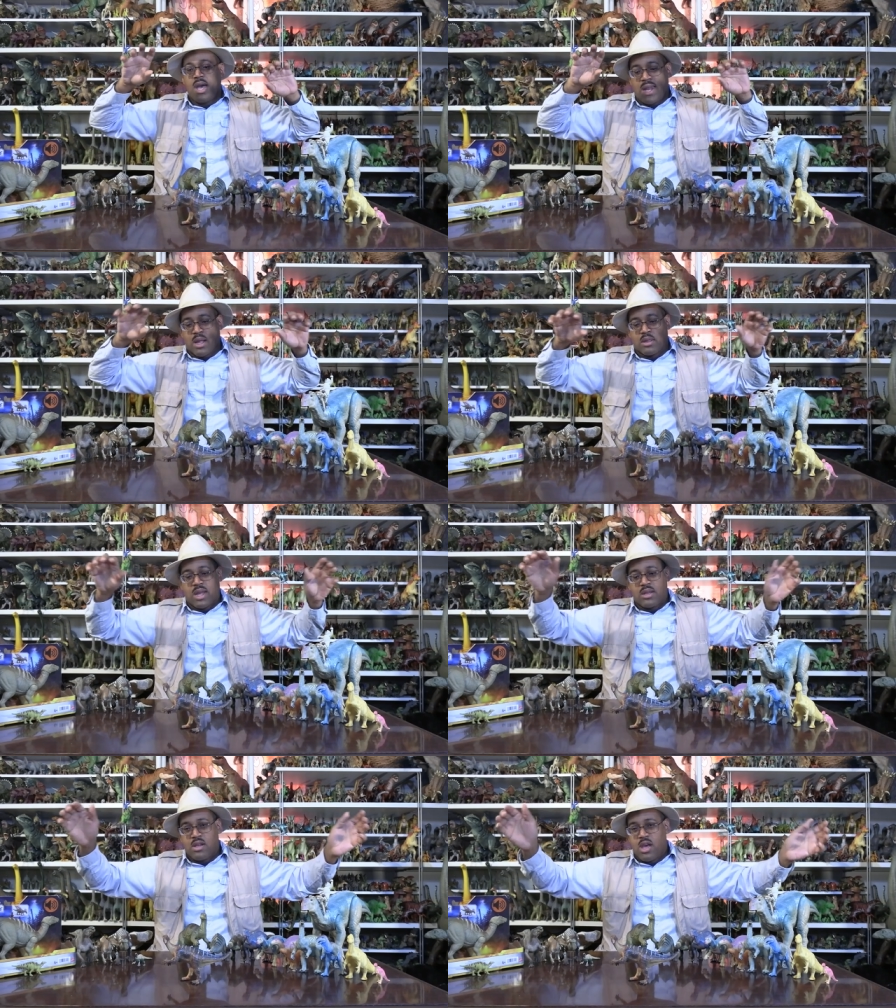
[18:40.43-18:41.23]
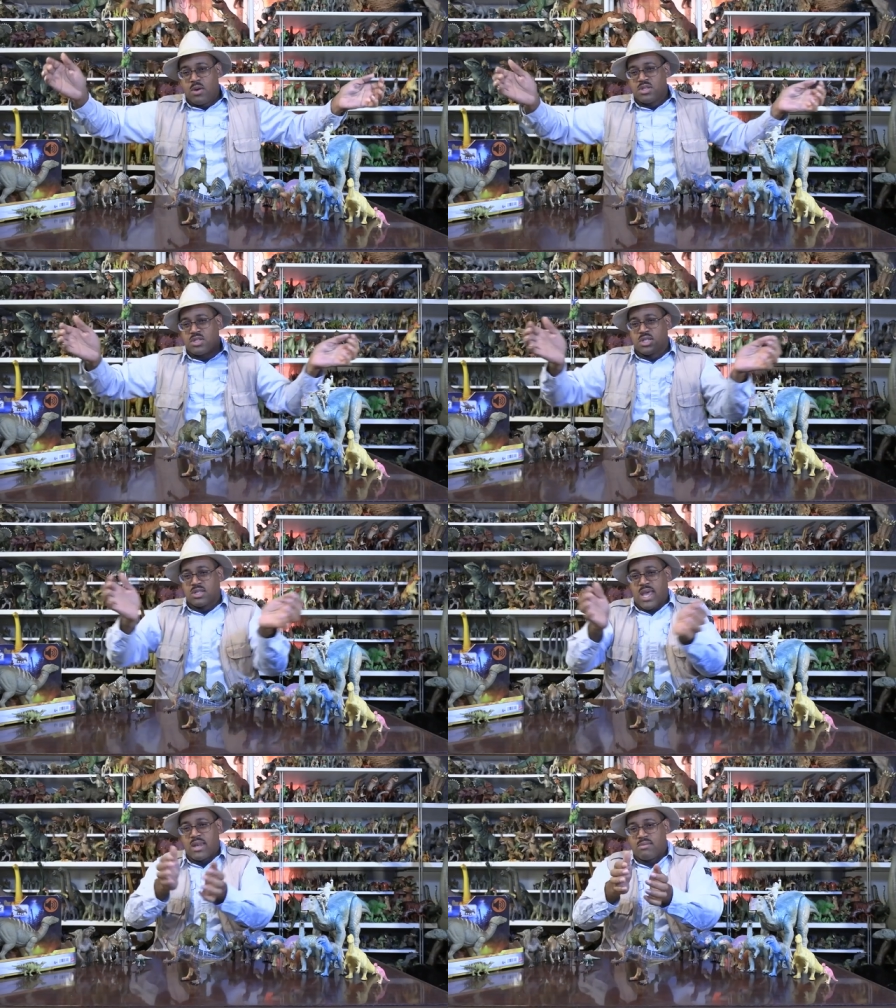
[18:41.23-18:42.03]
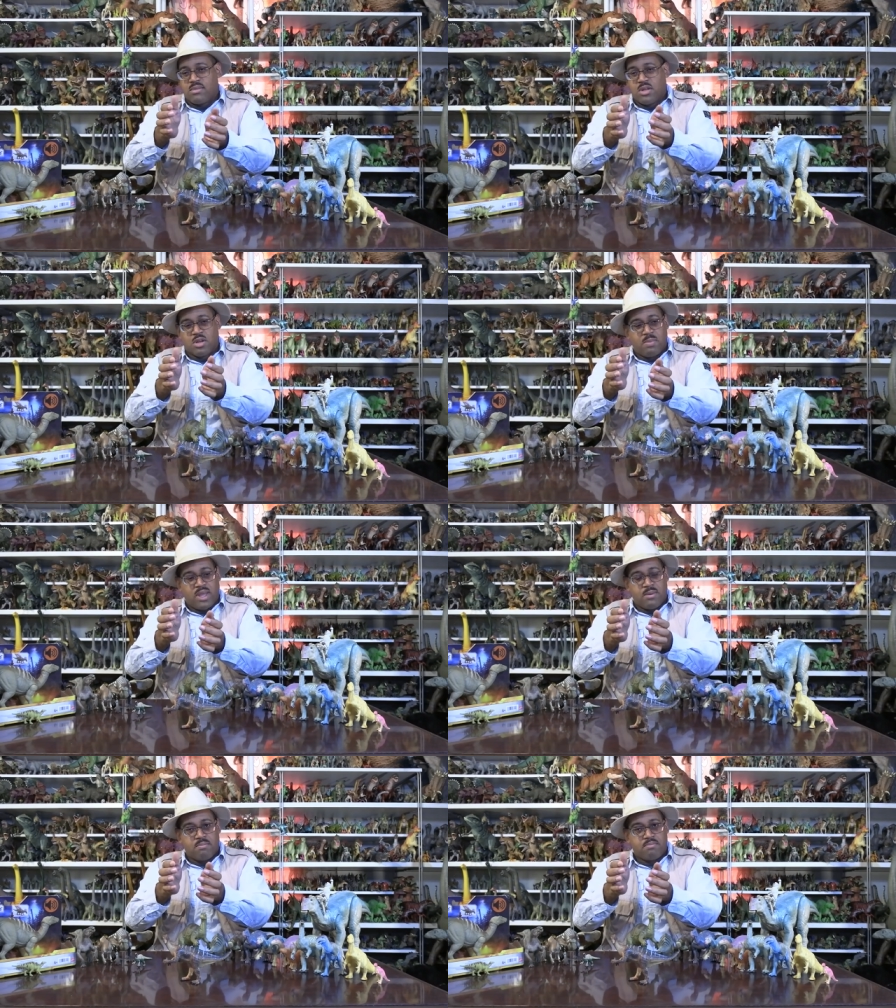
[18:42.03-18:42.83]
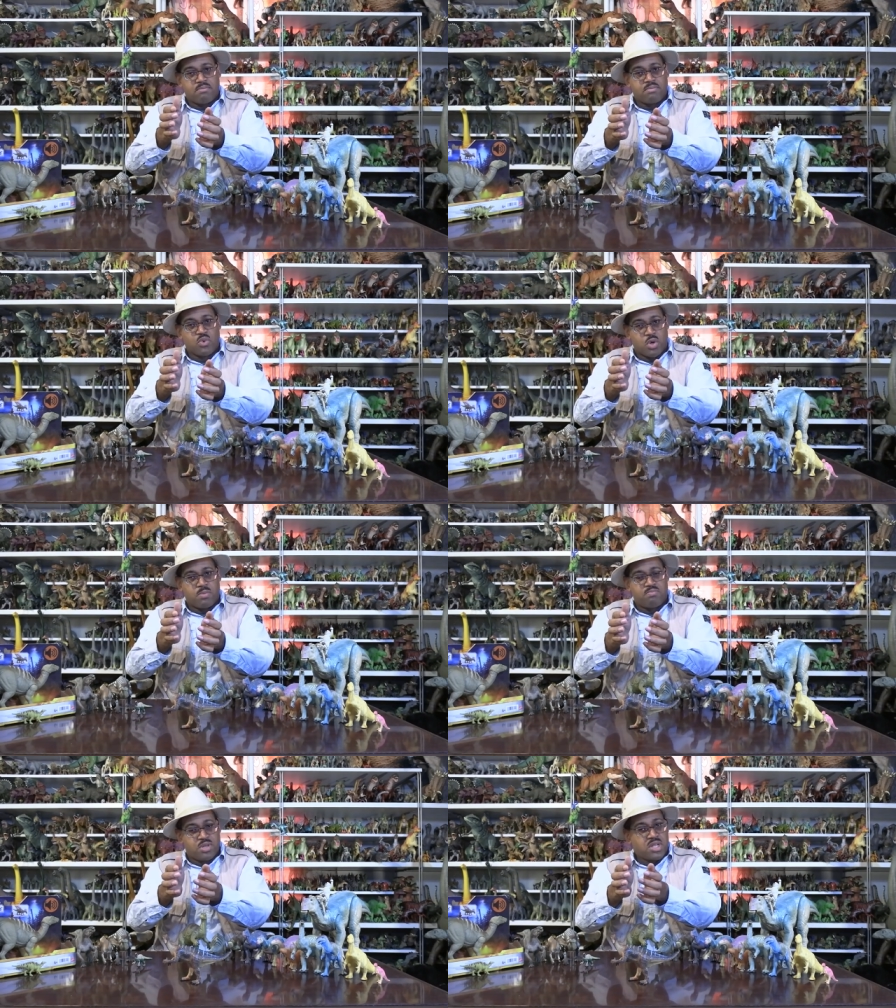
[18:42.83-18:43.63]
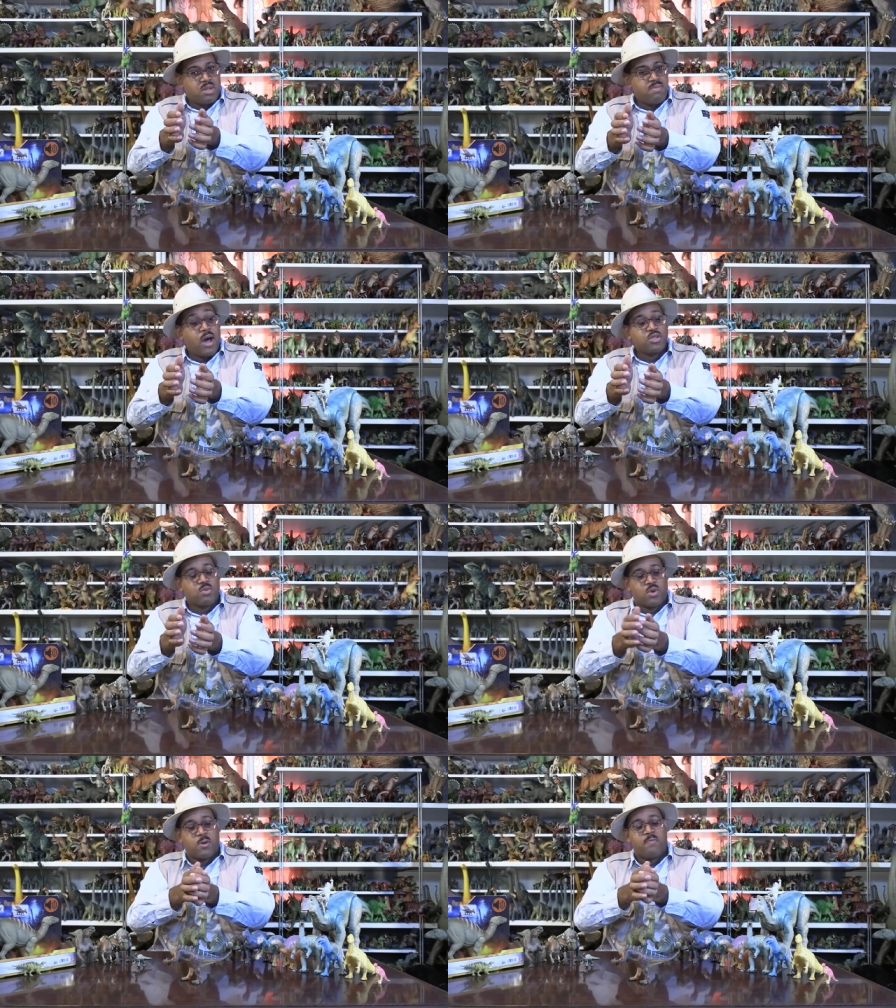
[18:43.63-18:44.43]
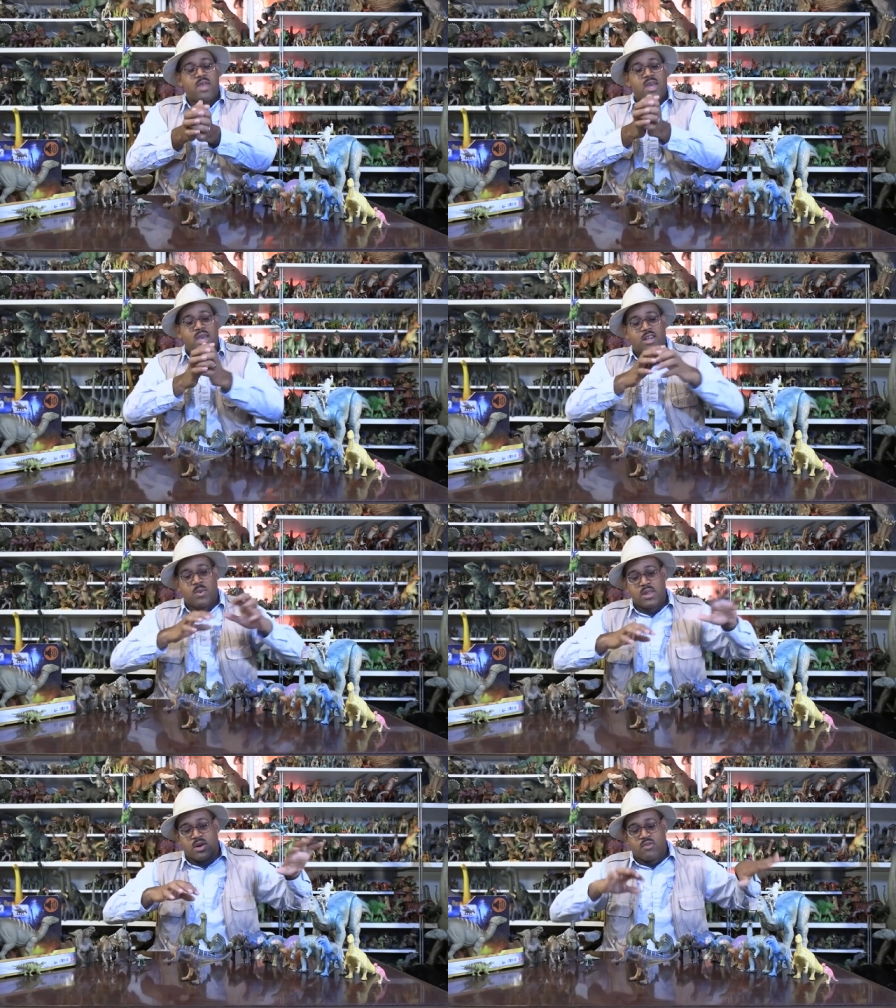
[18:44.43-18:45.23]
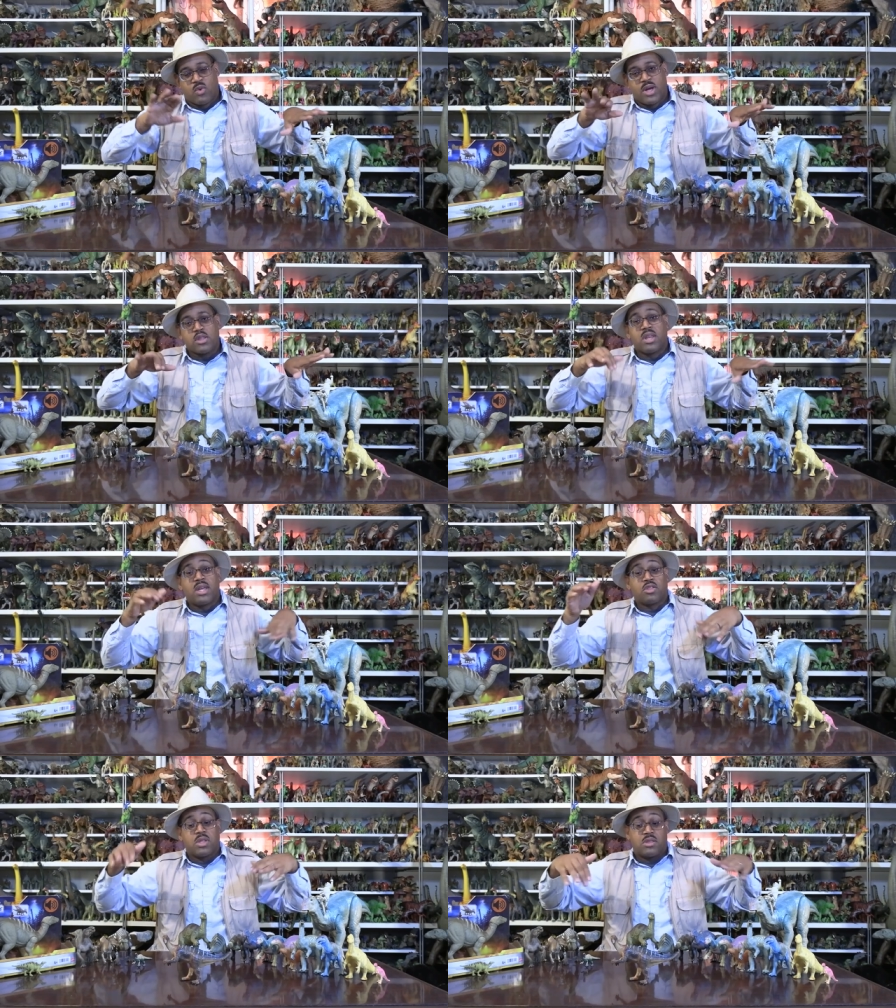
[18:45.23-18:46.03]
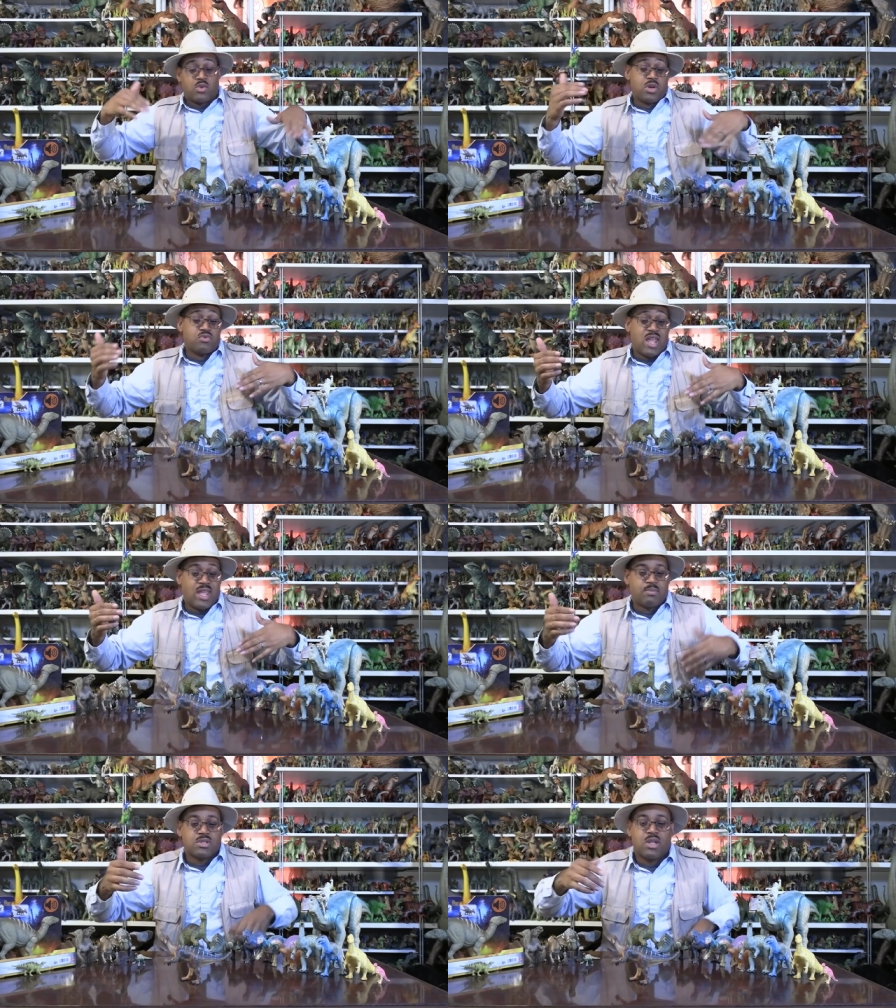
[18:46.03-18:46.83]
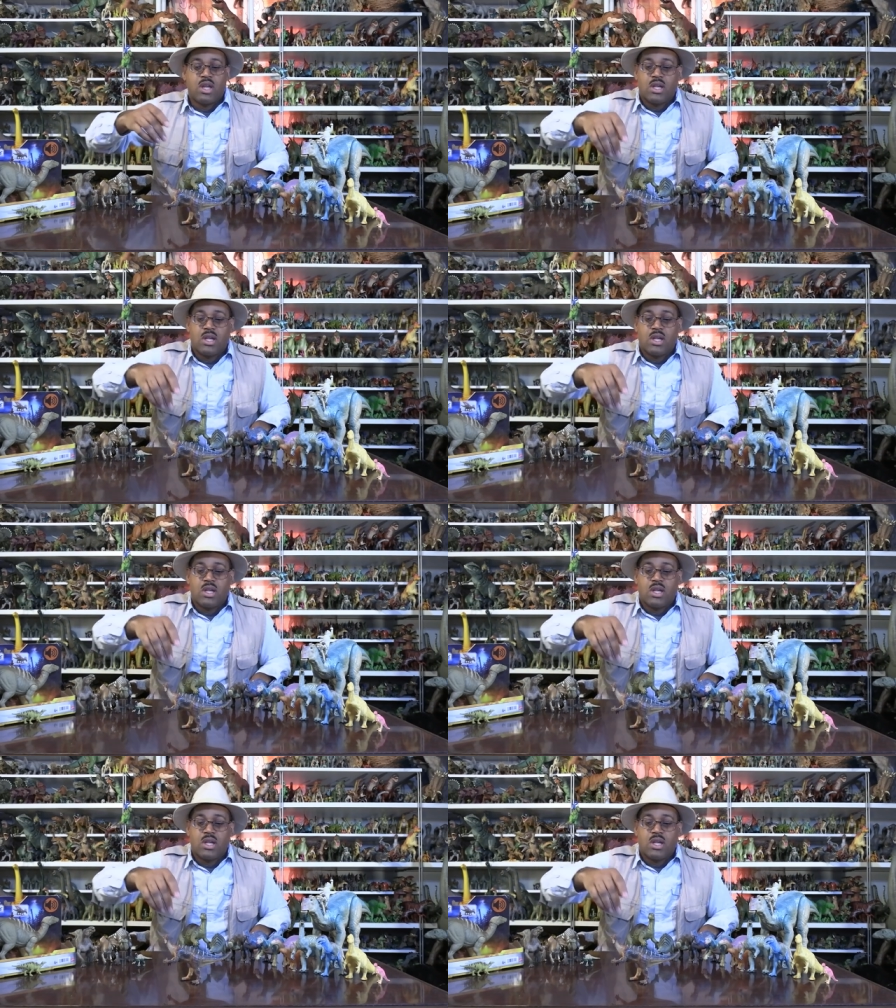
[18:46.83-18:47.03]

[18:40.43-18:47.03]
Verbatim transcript: and I was saying no, it's just that European group, particularly Belgium group and the ones that are over Ralph get their own names.